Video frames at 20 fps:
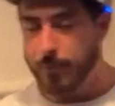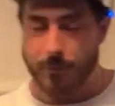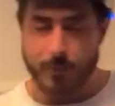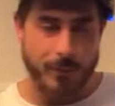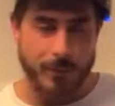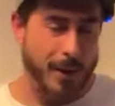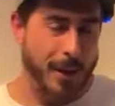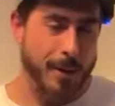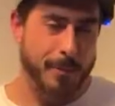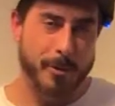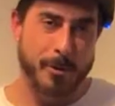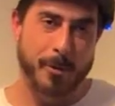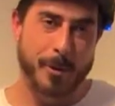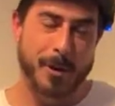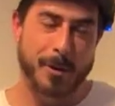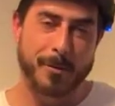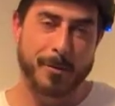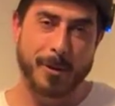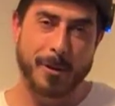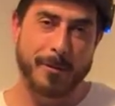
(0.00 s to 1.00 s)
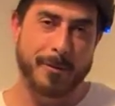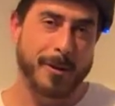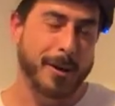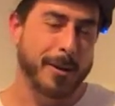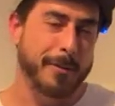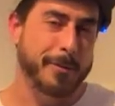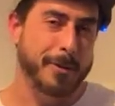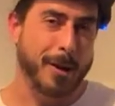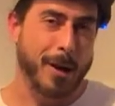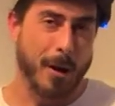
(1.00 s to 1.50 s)
Games
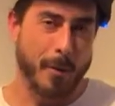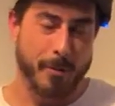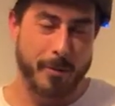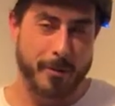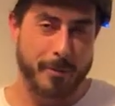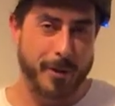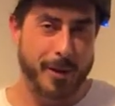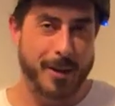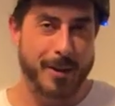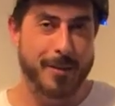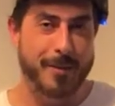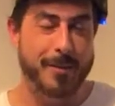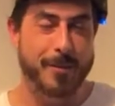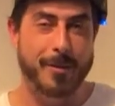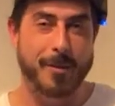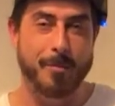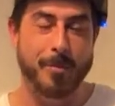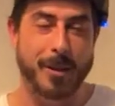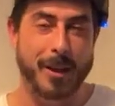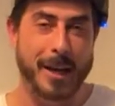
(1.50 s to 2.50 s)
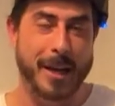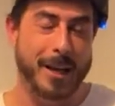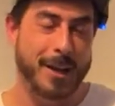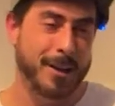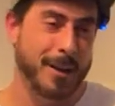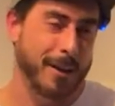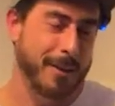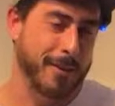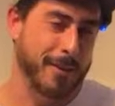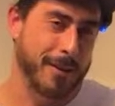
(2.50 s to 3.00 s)
2025 top three is the plan. I
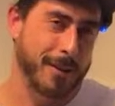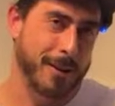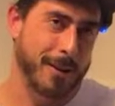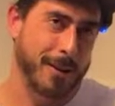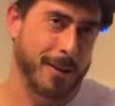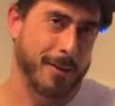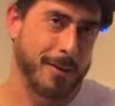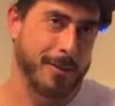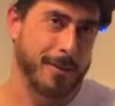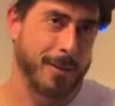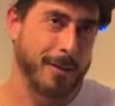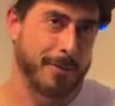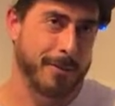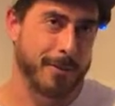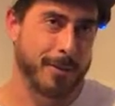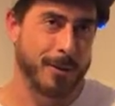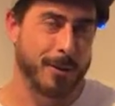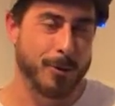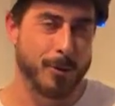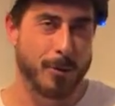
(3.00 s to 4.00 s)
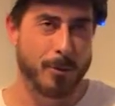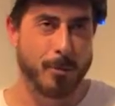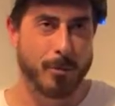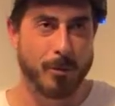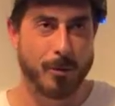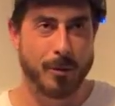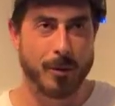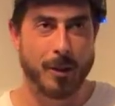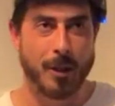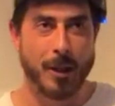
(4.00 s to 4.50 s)
think it's definitely doable.
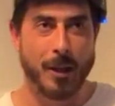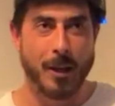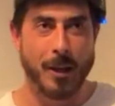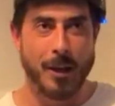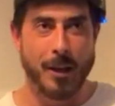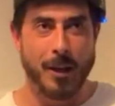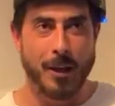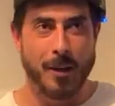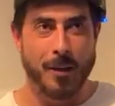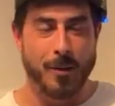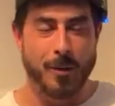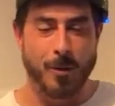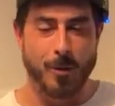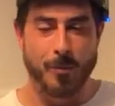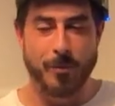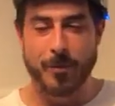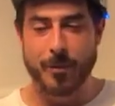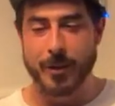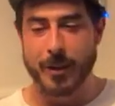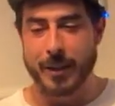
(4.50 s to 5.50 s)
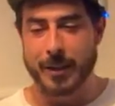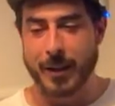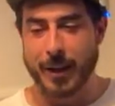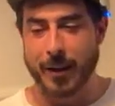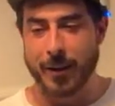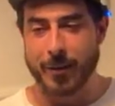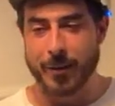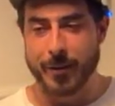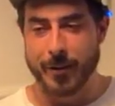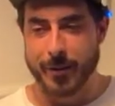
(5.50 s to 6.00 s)
Hopefully
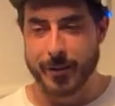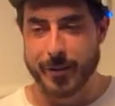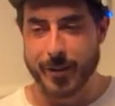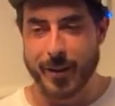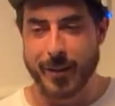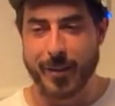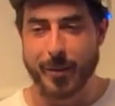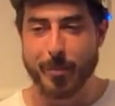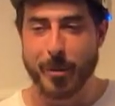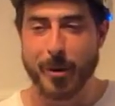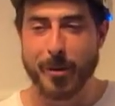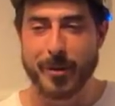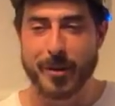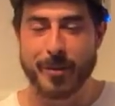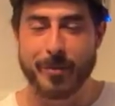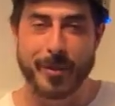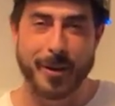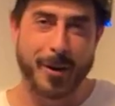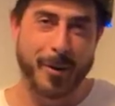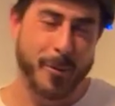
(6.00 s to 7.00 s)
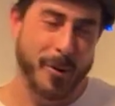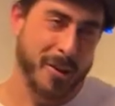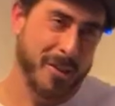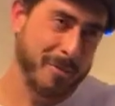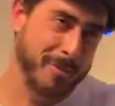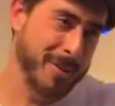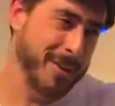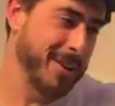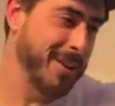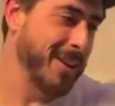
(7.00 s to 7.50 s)
Tyler is on the podium there with
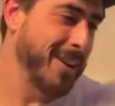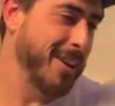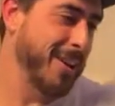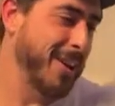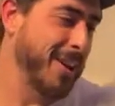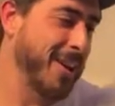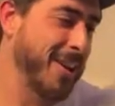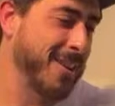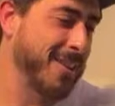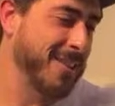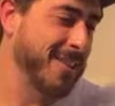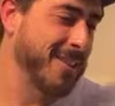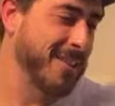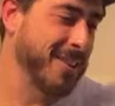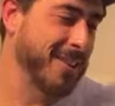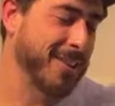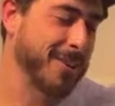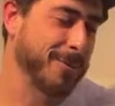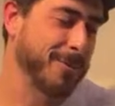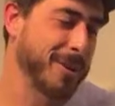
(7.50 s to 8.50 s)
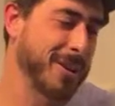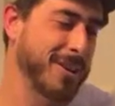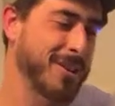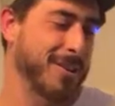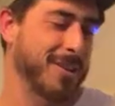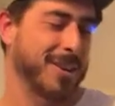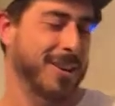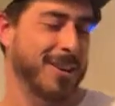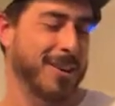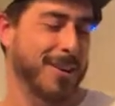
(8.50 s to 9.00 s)
me, and we can
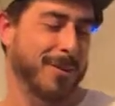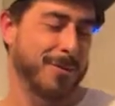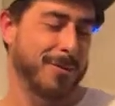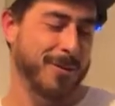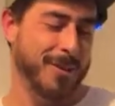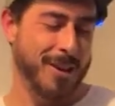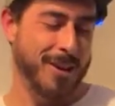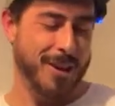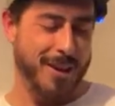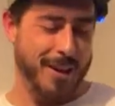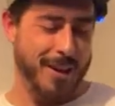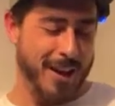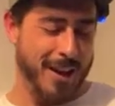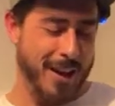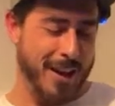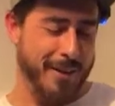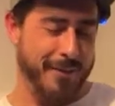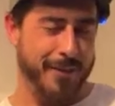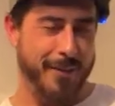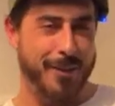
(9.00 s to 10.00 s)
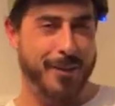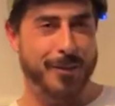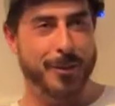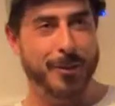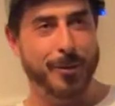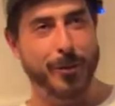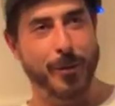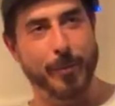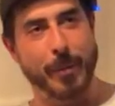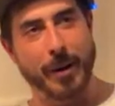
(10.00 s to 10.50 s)
kind of have a
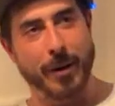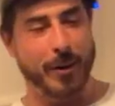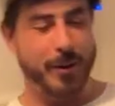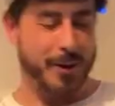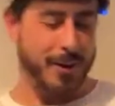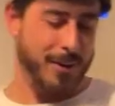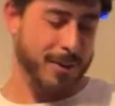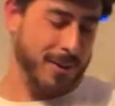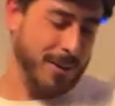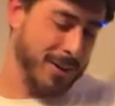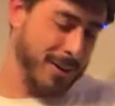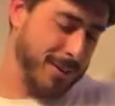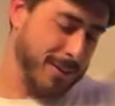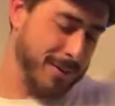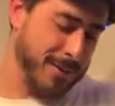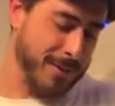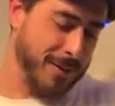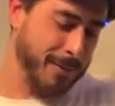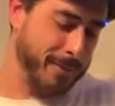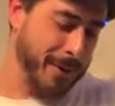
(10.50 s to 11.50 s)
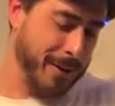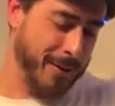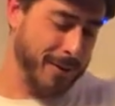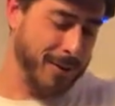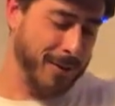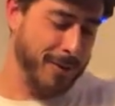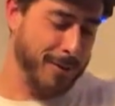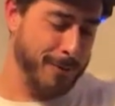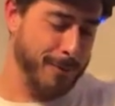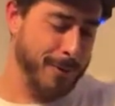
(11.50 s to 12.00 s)
little American
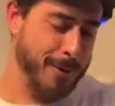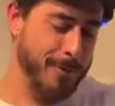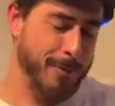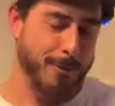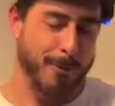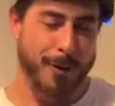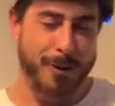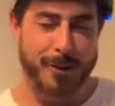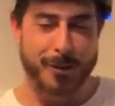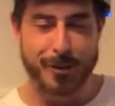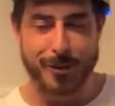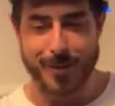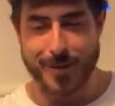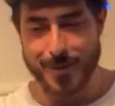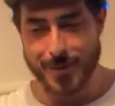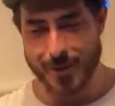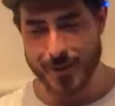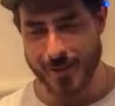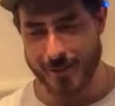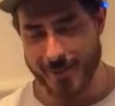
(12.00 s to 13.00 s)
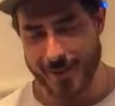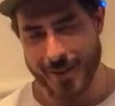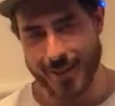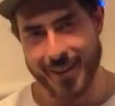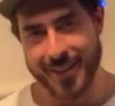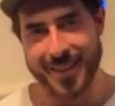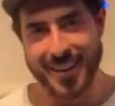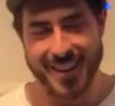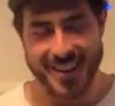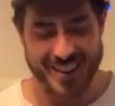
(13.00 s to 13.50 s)
sweep 1-2 or something like
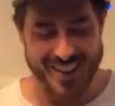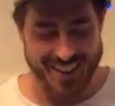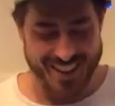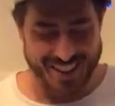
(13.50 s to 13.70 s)
that.